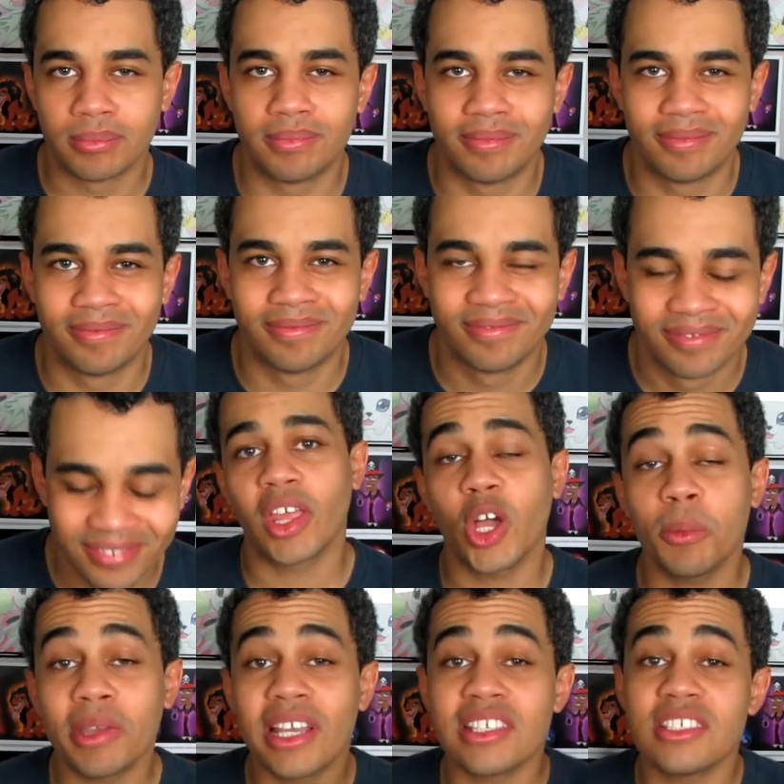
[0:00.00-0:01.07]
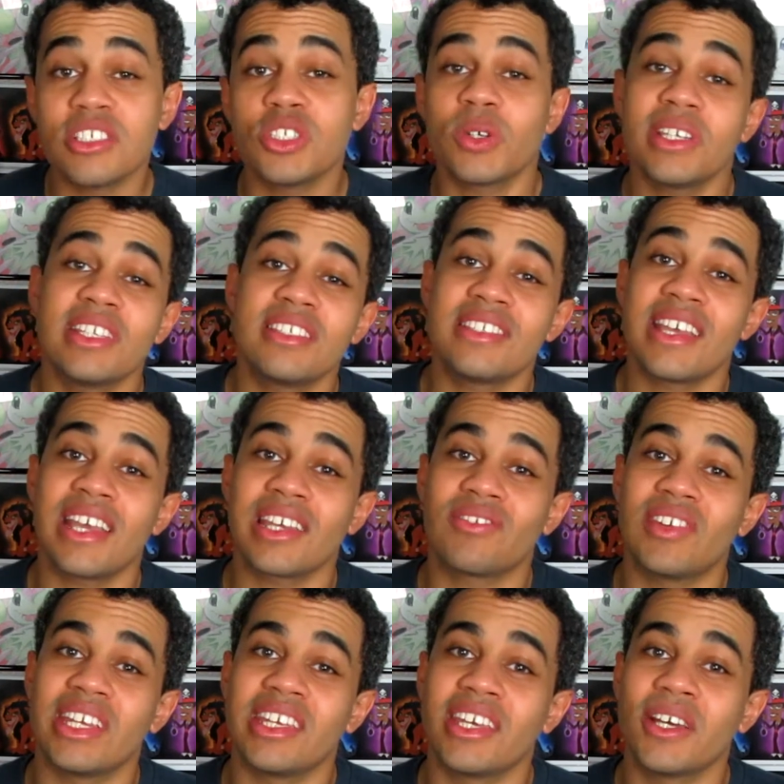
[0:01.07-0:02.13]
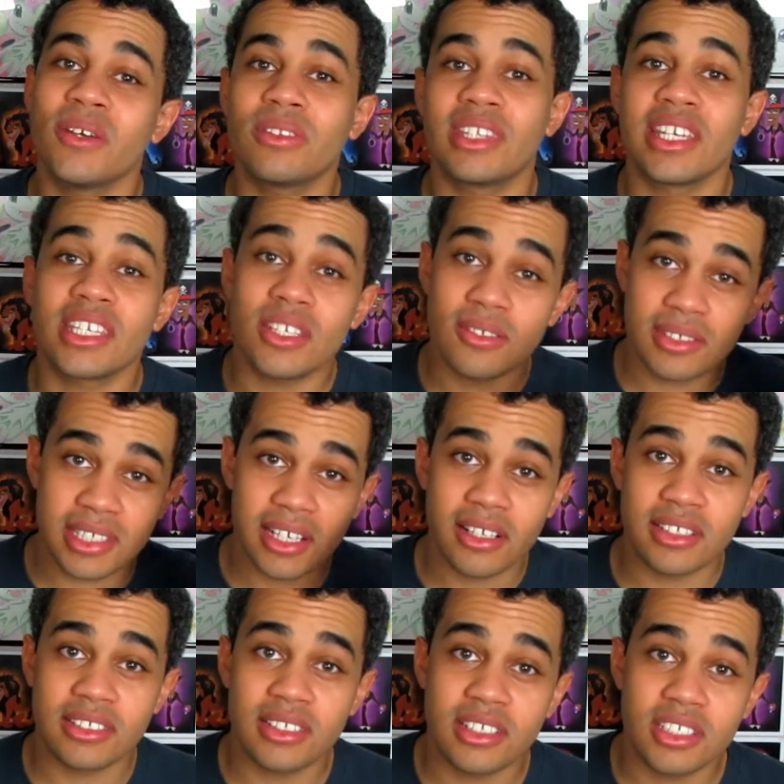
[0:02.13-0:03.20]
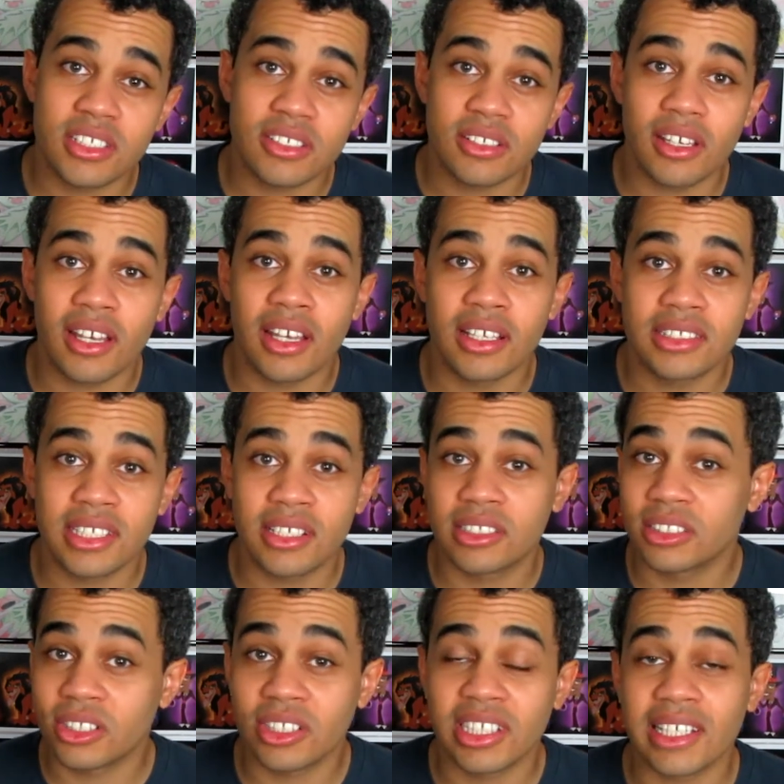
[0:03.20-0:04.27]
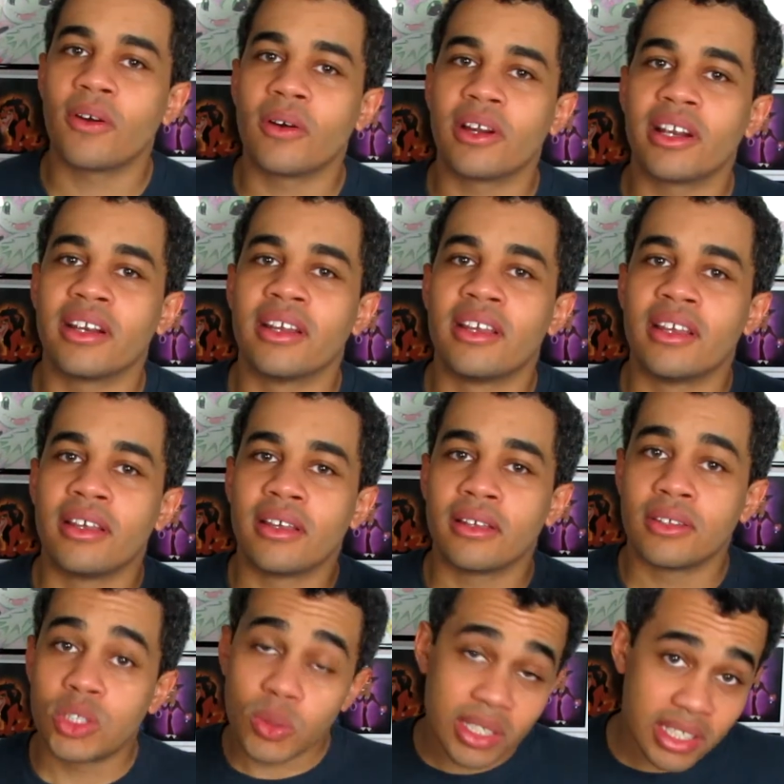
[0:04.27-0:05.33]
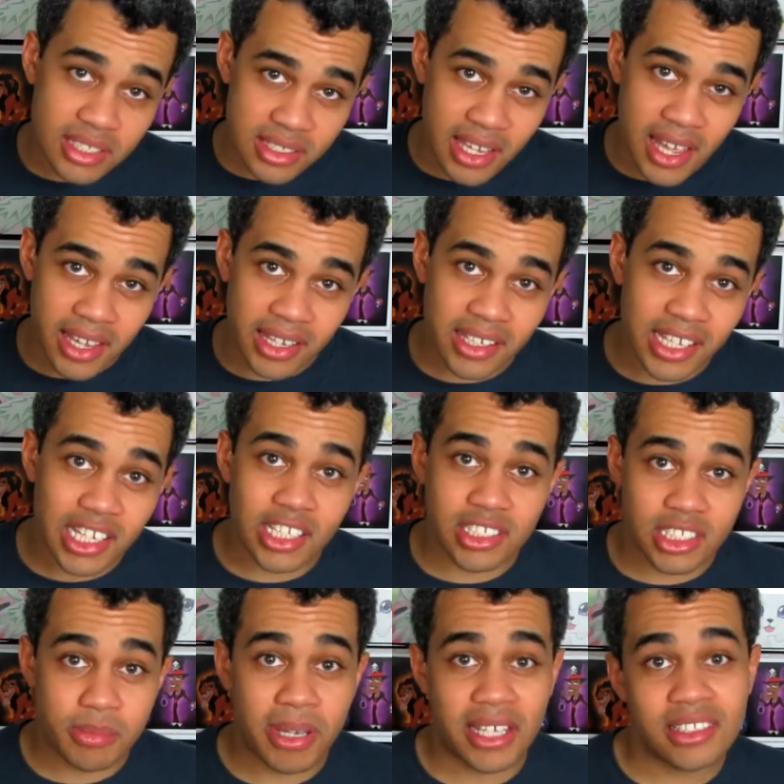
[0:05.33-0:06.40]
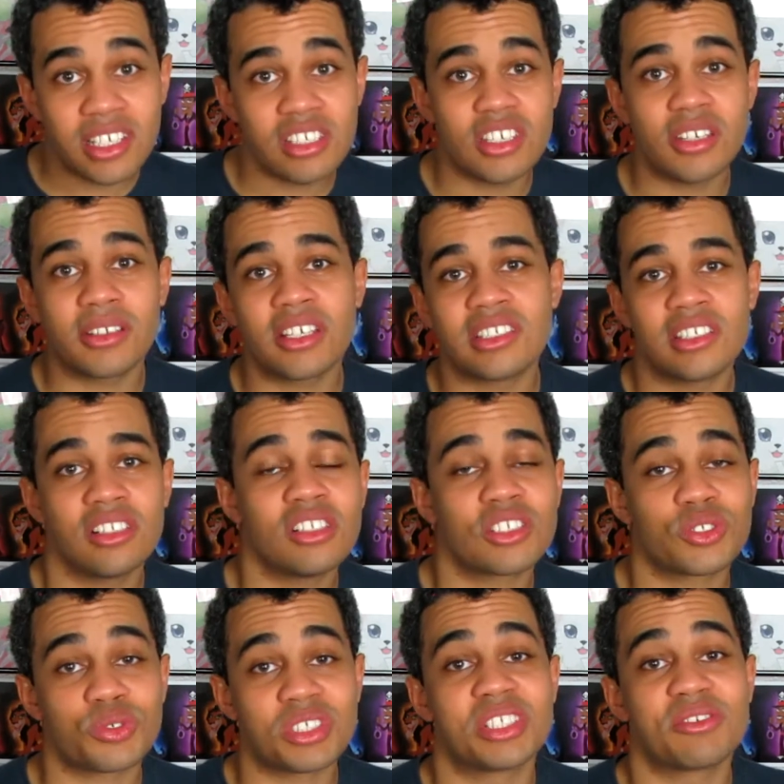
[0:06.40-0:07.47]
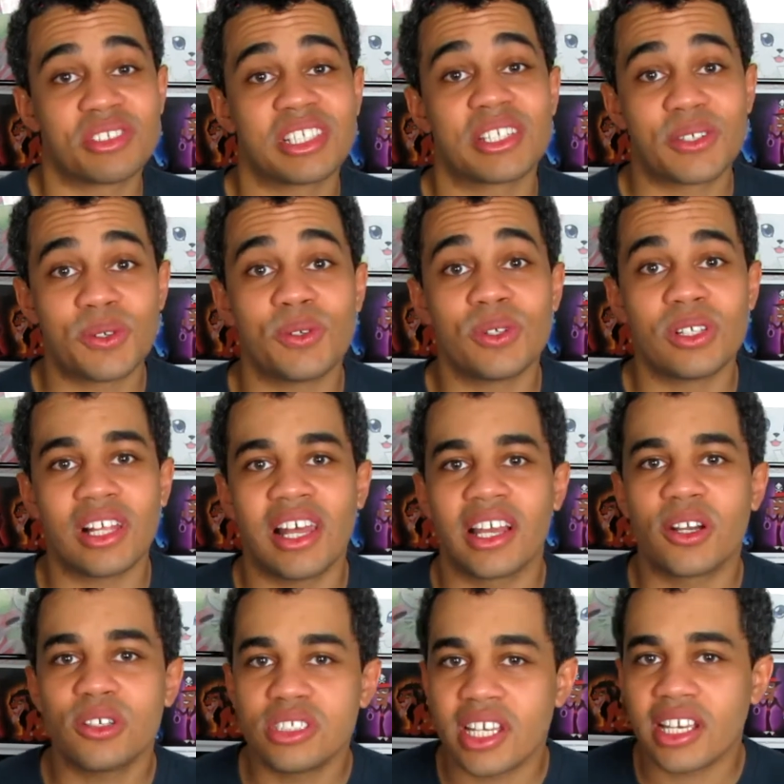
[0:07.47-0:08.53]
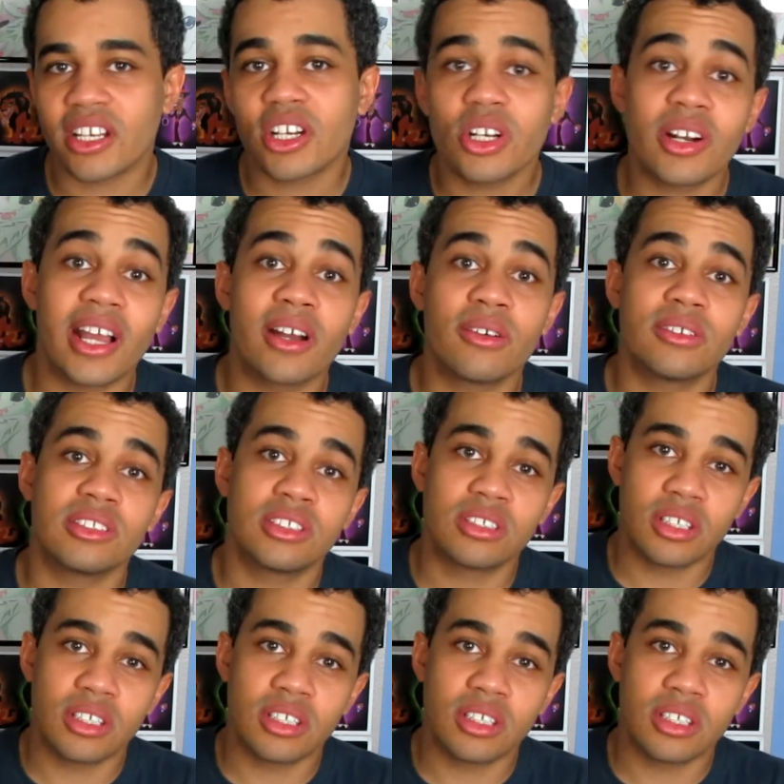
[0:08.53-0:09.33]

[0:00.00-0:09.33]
I hope you guys enjoy this tag video. Thank you Sarah Sterling, for doing this tag and getting it to my attention because it looks really, really cool. Go check her out.